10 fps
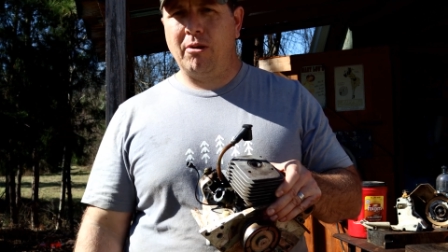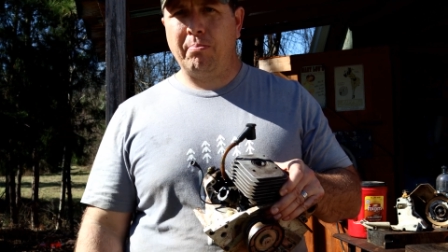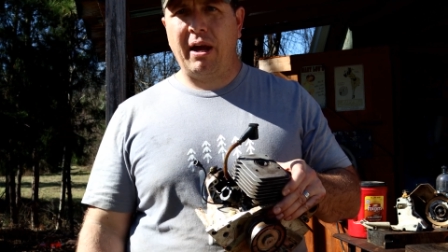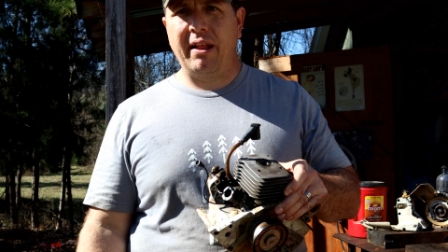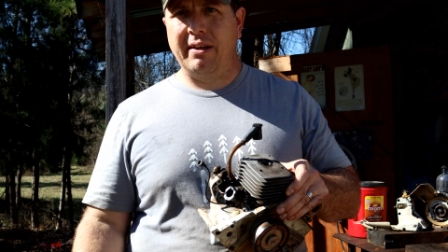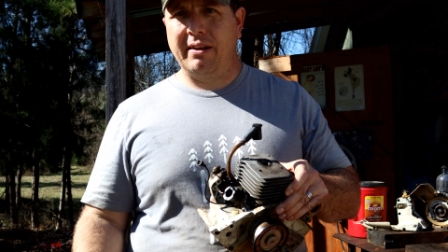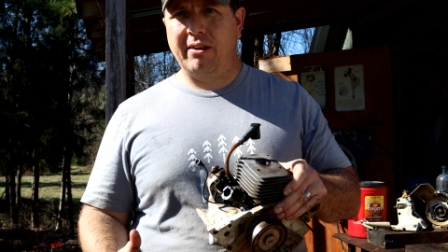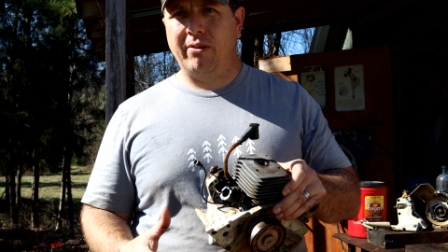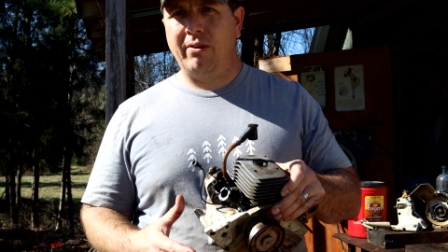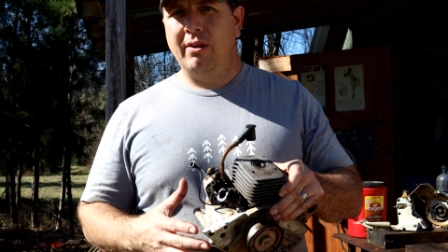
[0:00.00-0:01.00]
or pilot
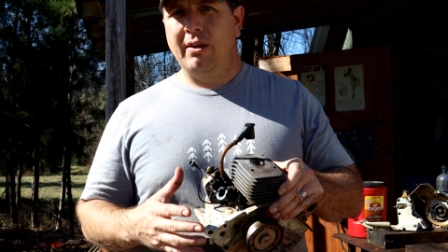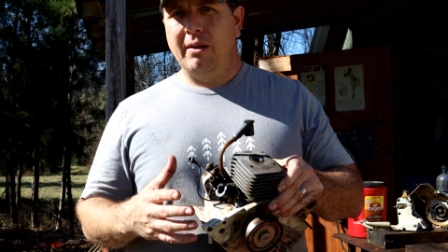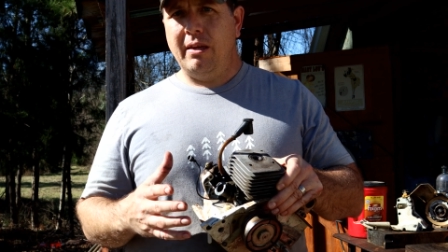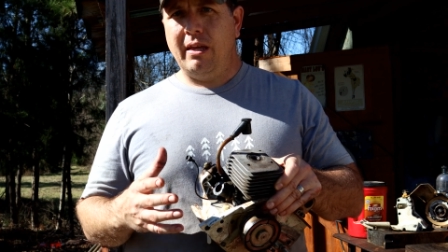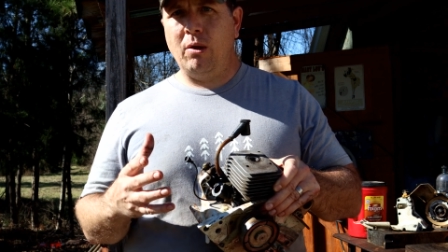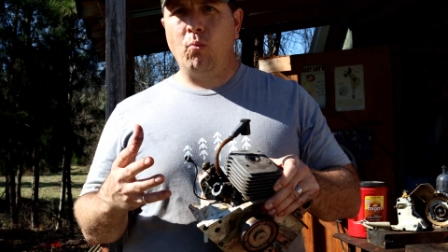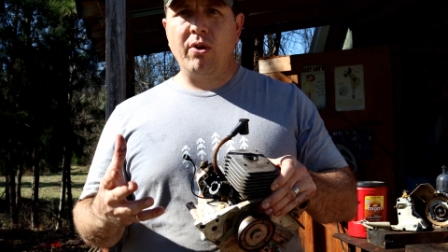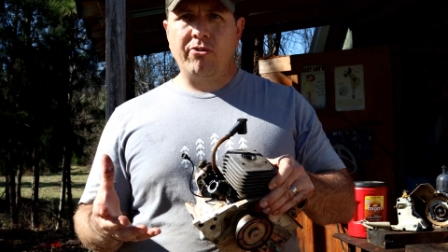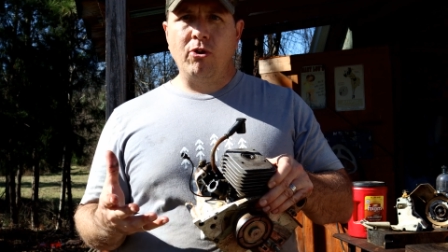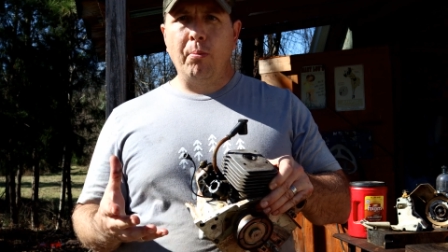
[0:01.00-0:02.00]
needle, it
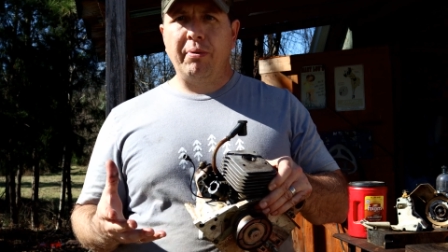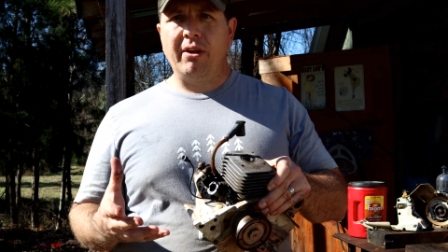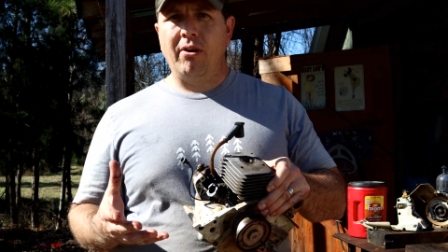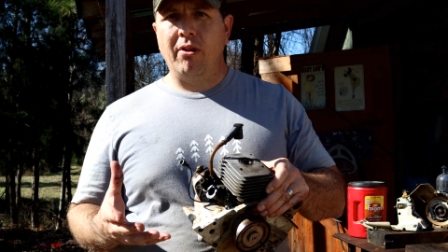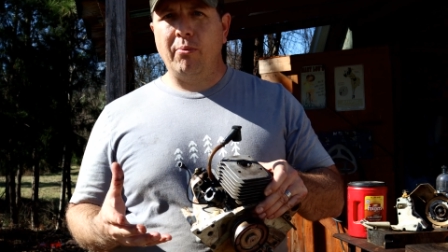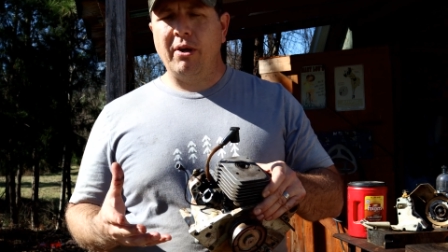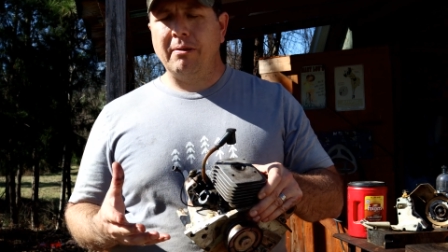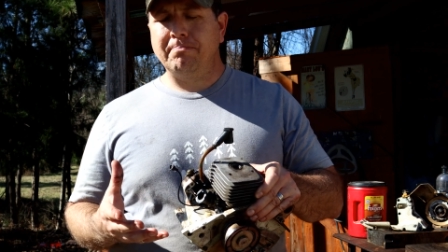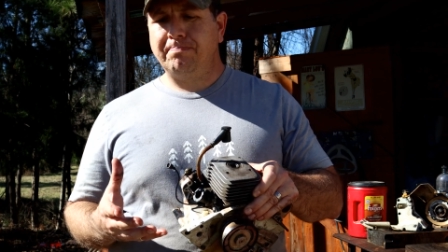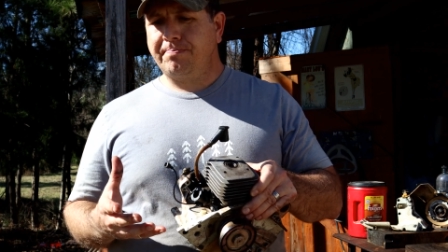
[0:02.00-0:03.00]
wasn't opening all the way.